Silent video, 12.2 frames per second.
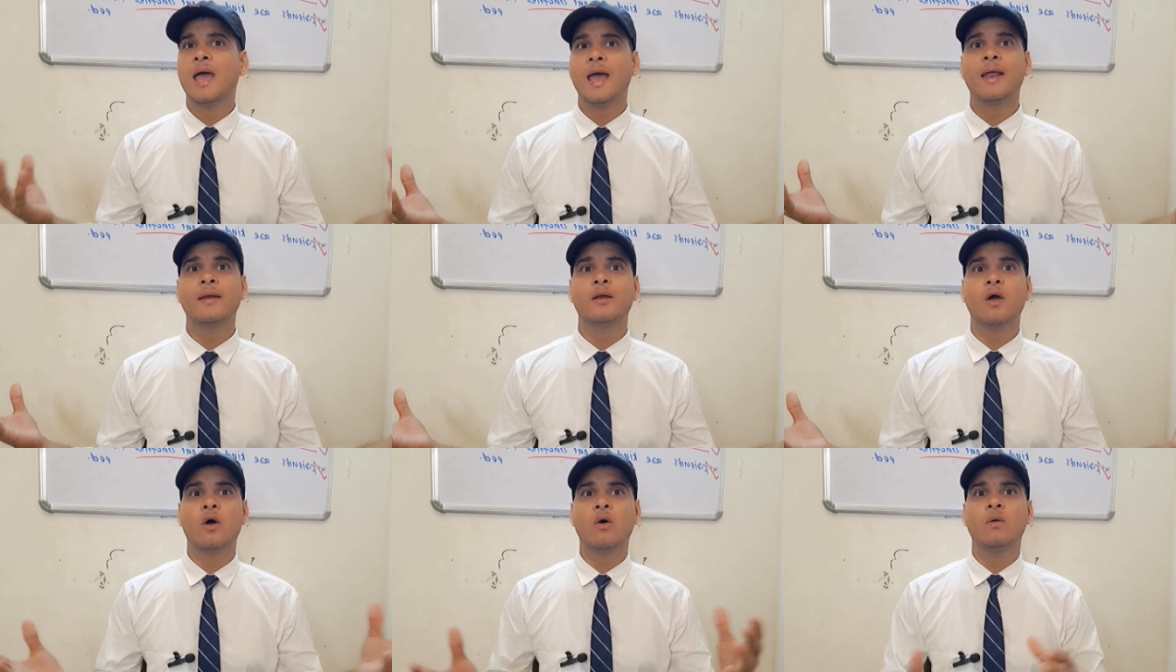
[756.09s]

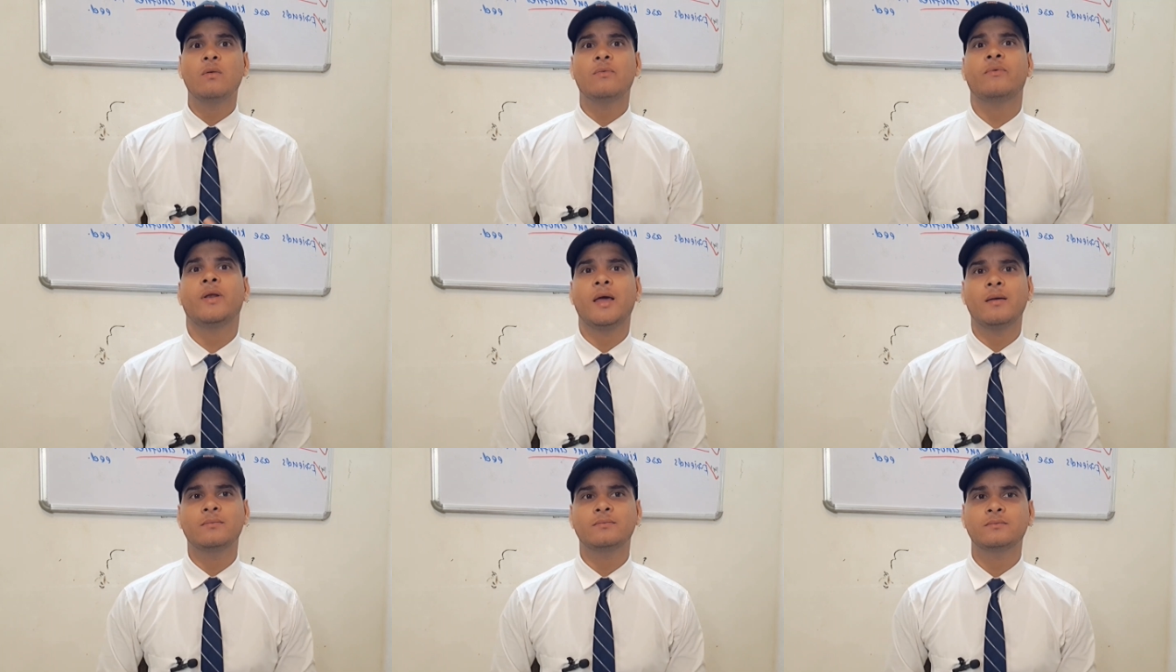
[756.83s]
An old
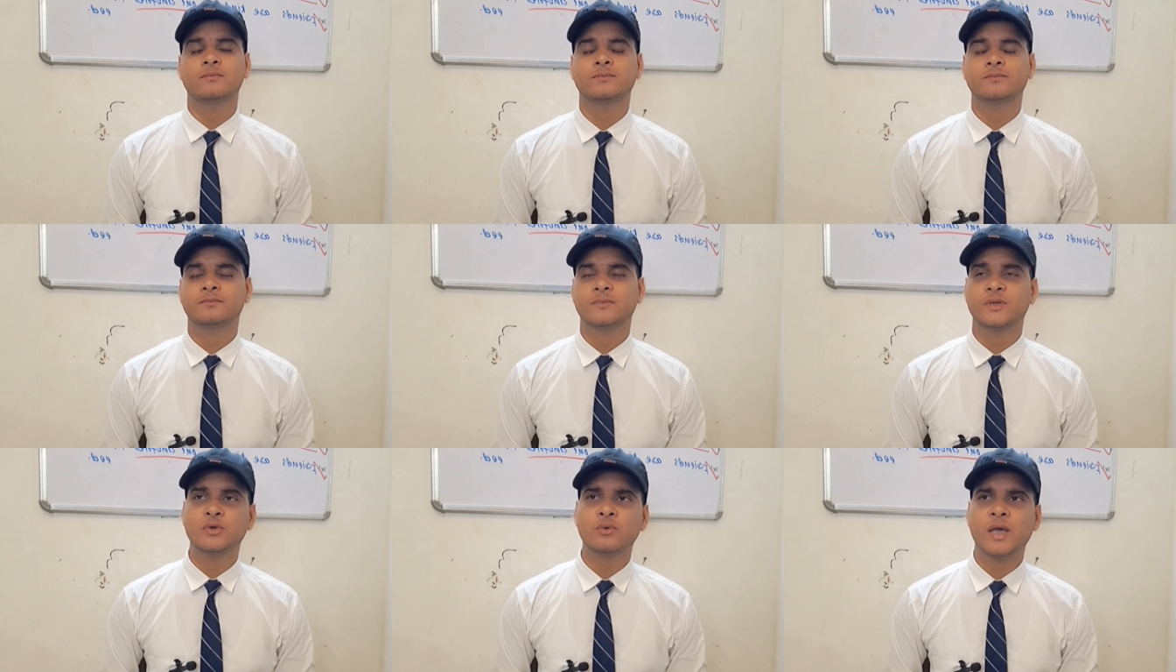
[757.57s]
flam.
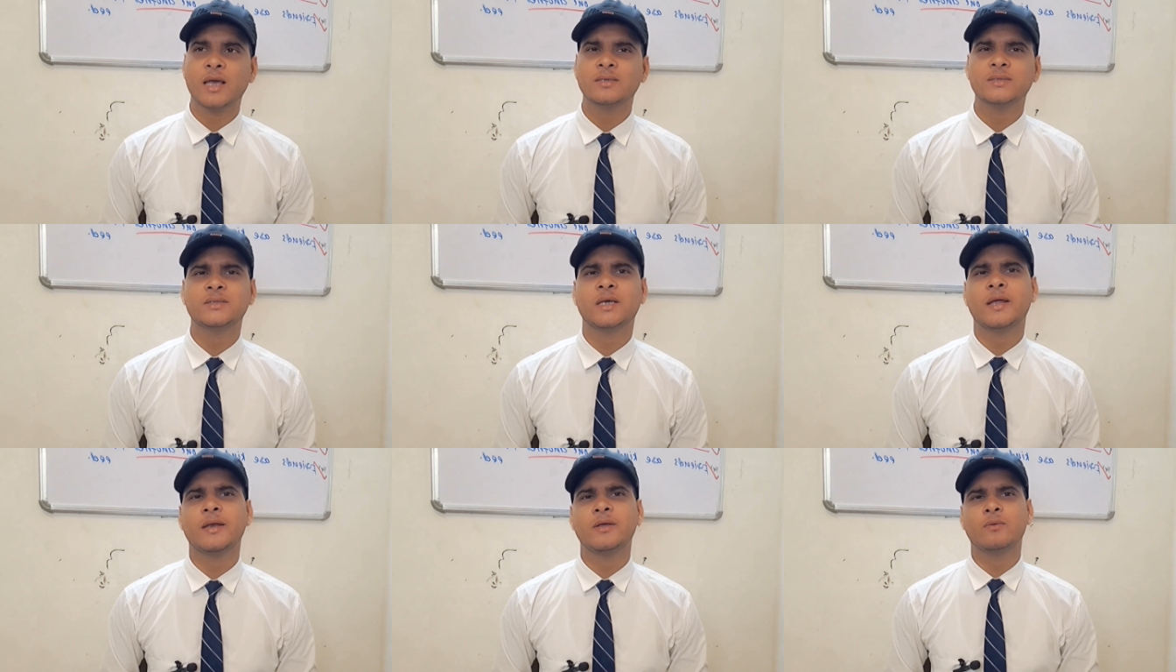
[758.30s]
You can
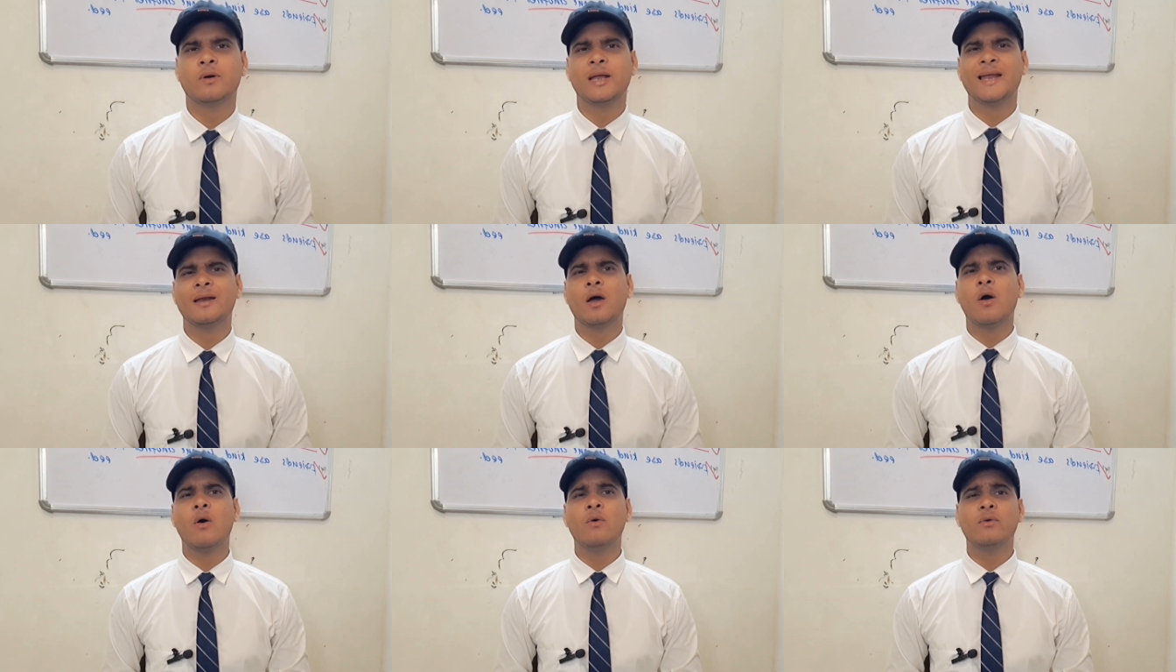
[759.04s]
say anyone,
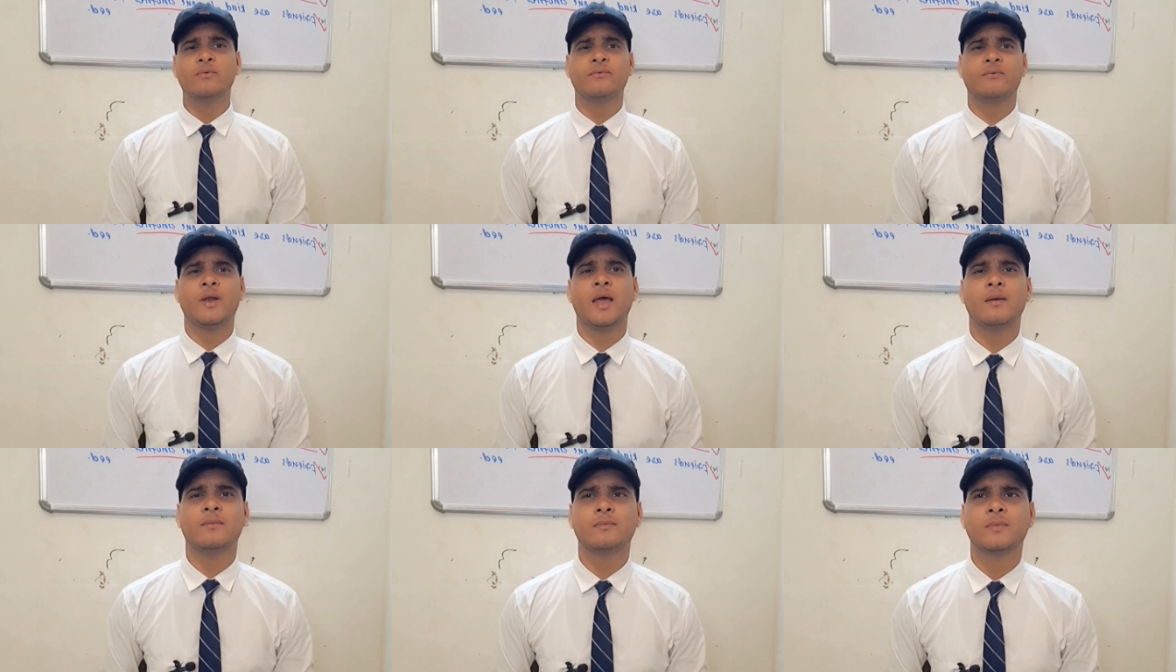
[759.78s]
an old
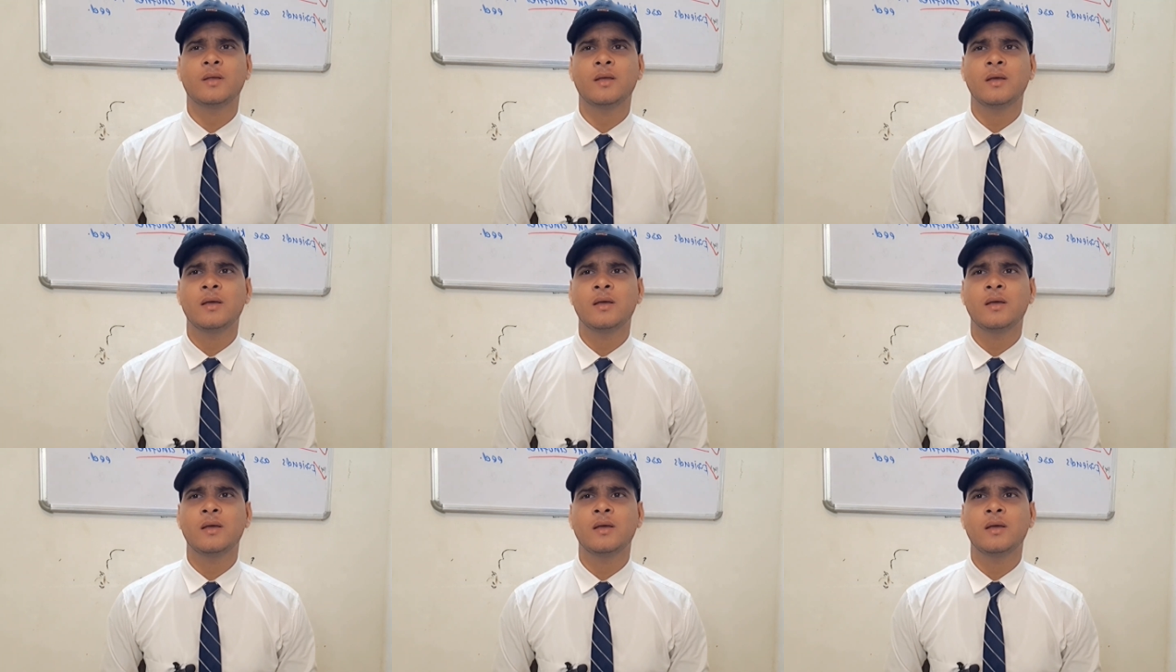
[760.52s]
flam.